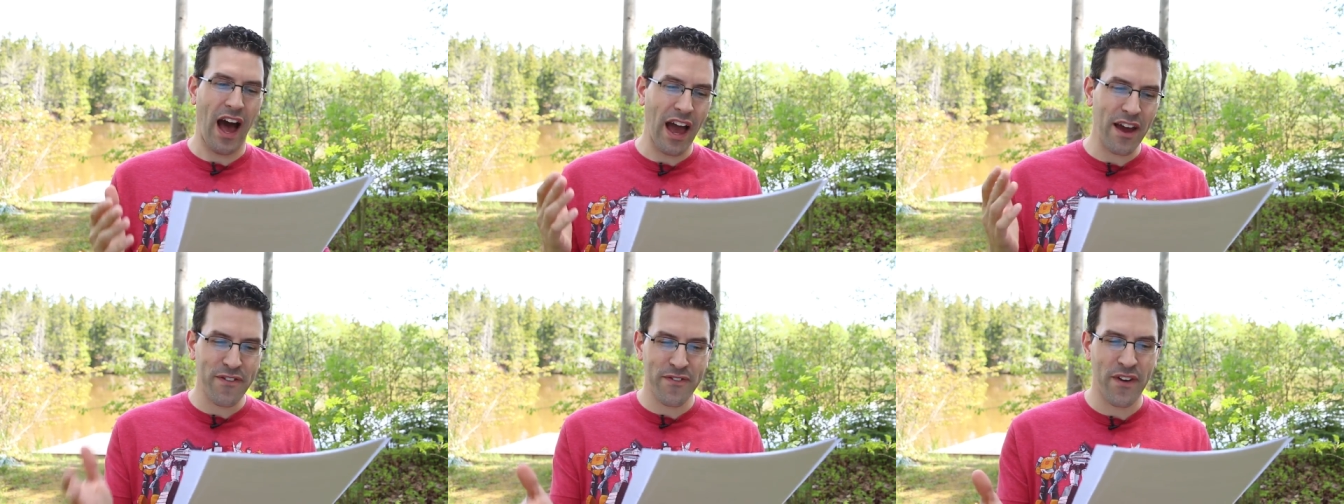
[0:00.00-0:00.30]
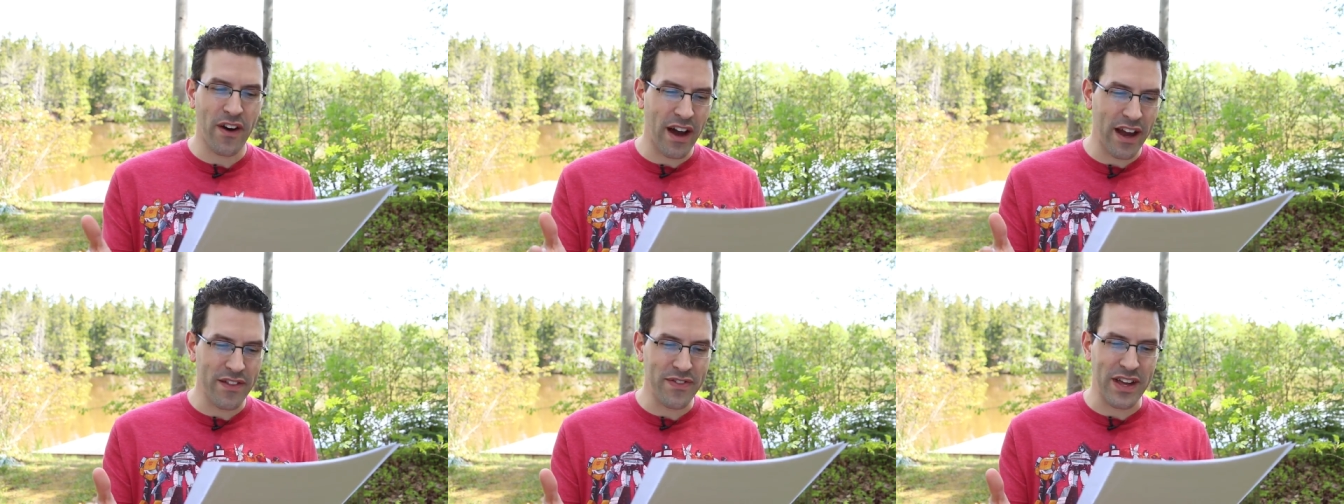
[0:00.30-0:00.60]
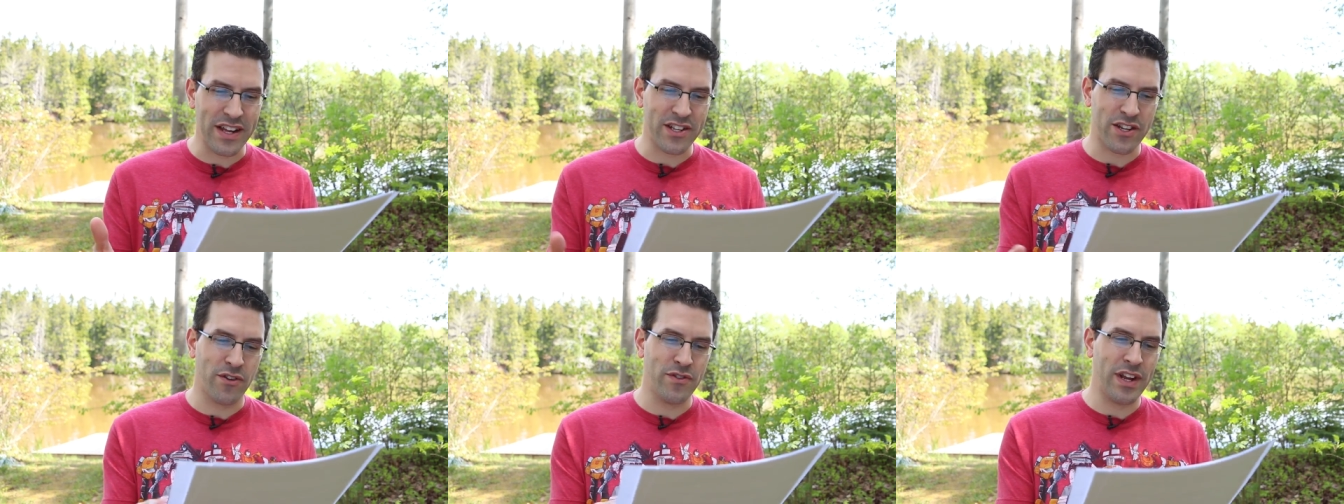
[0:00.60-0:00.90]
I find
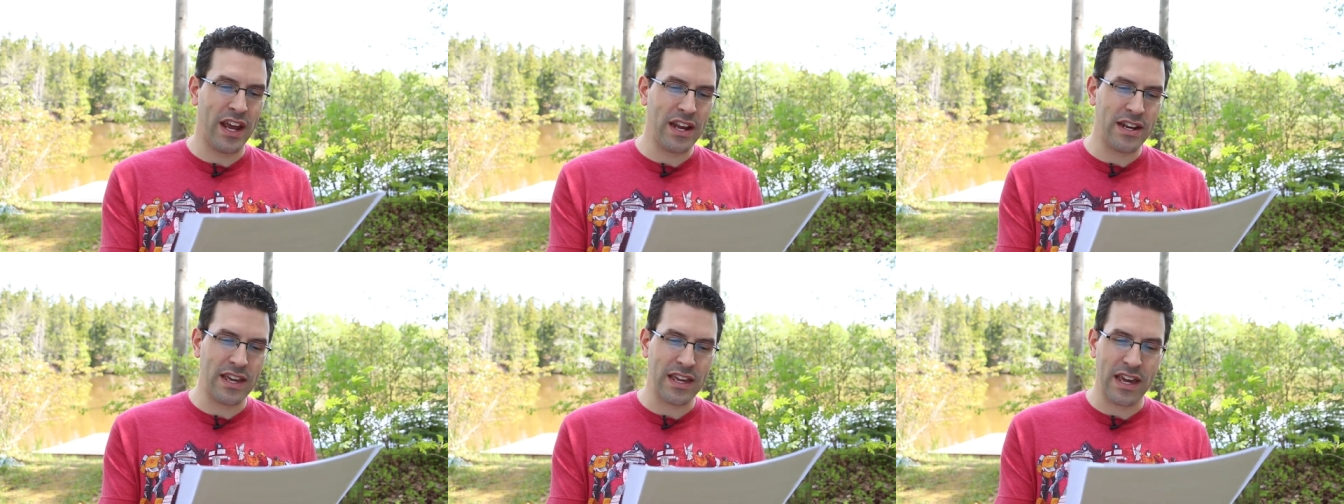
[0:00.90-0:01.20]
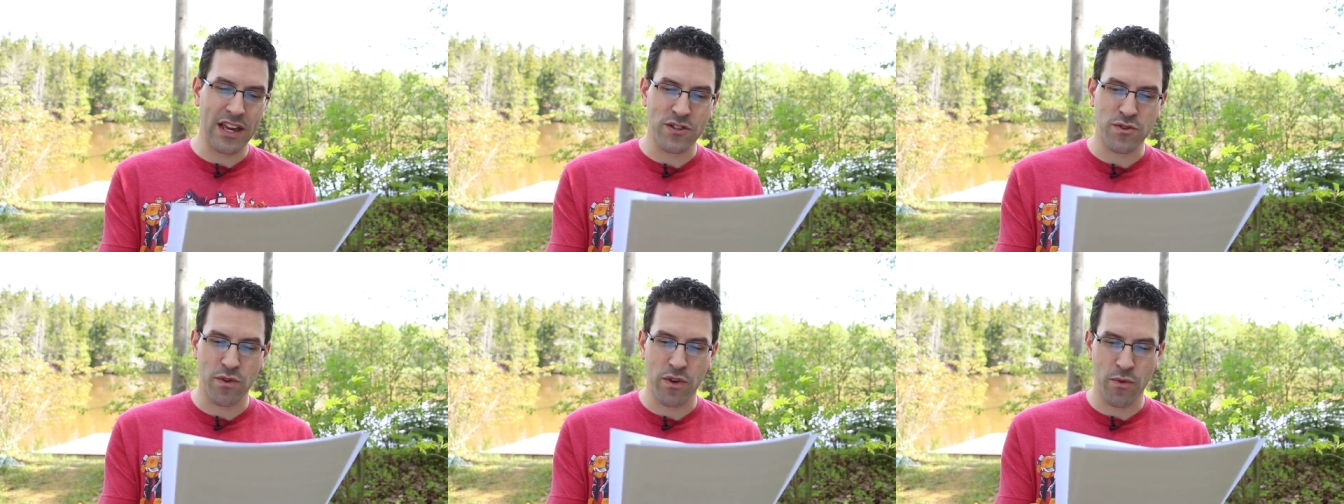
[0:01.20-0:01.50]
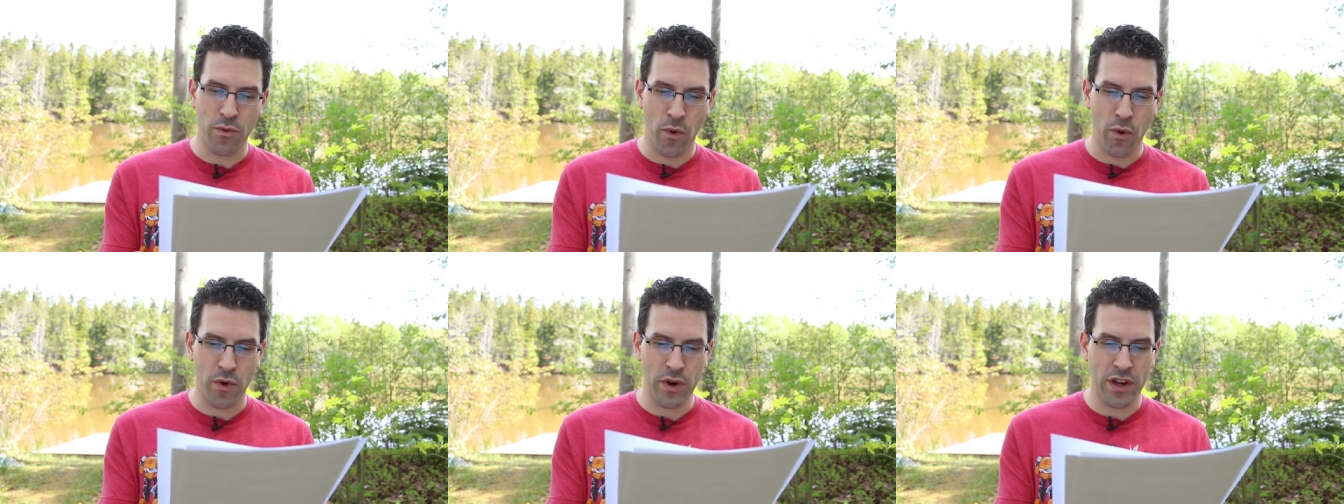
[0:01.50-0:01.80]
that donating is
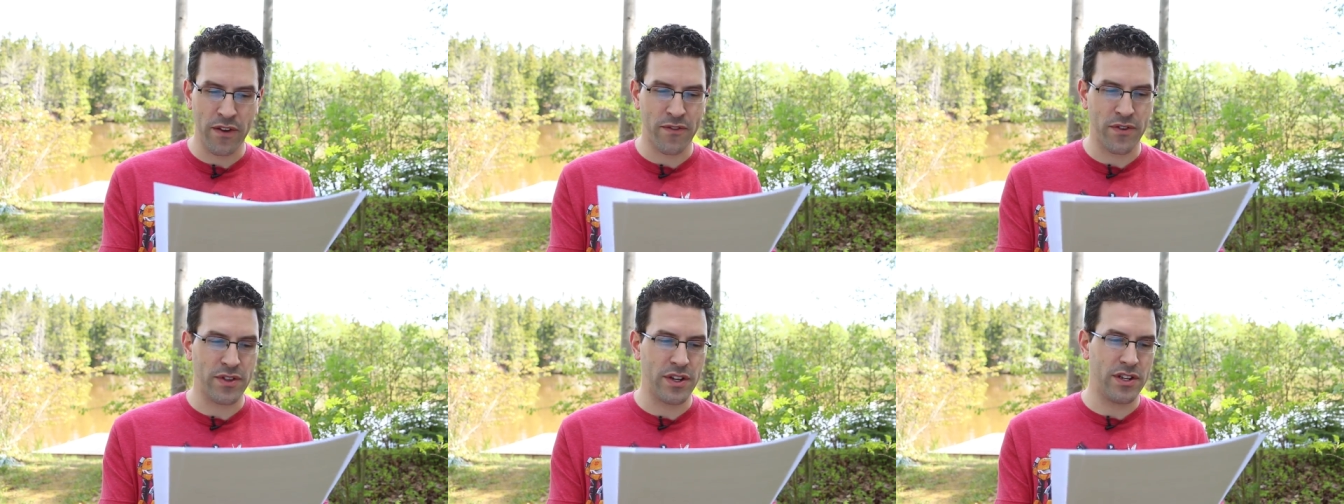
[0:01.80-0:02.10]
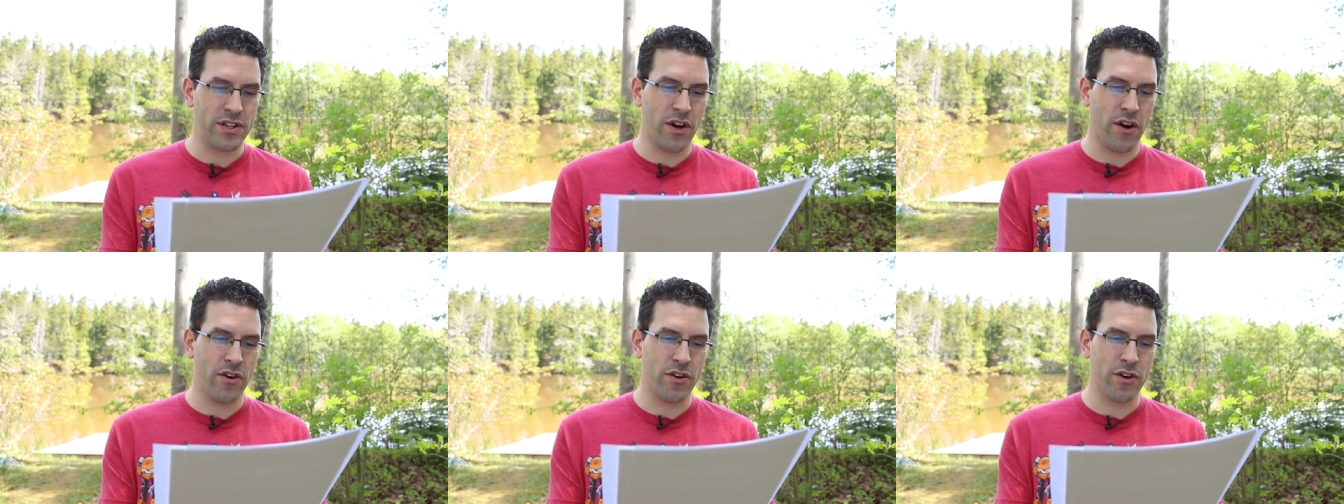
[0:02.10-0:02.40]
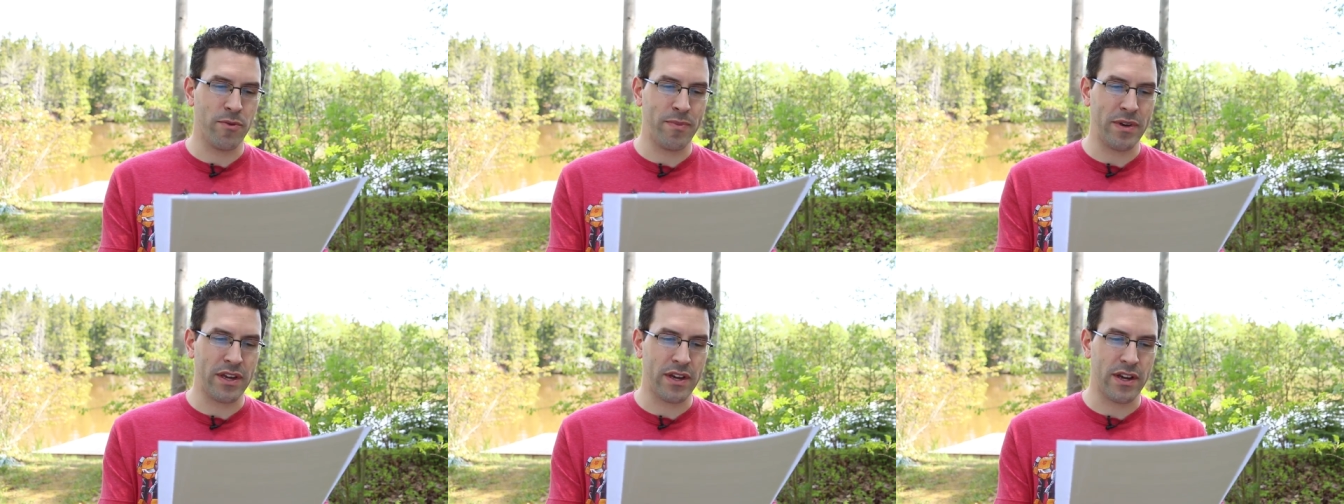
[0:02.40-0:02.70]
rewarding for the
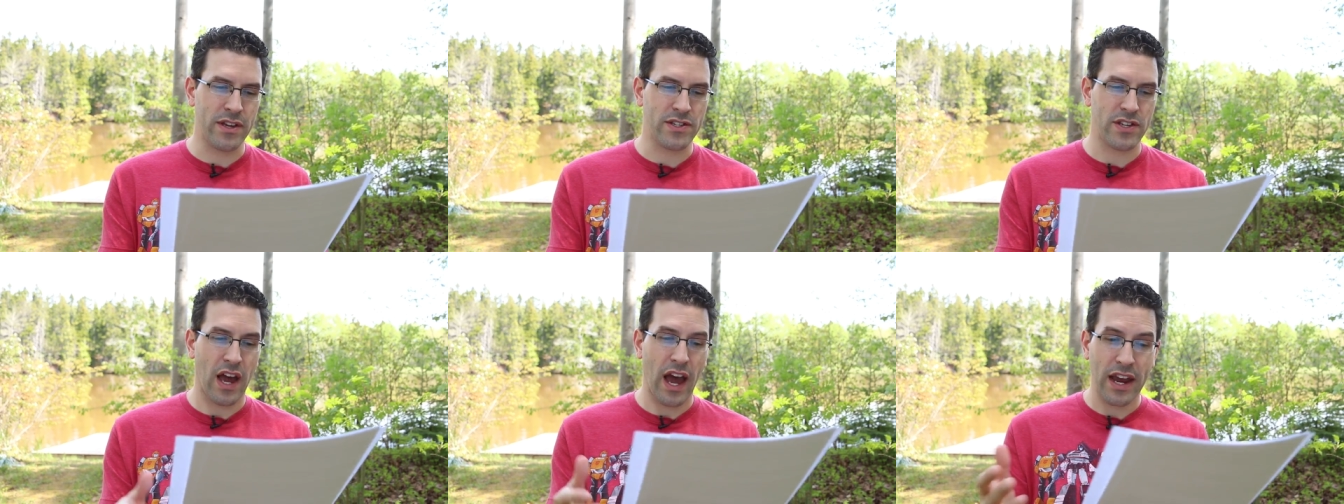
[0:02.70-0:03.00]
donor because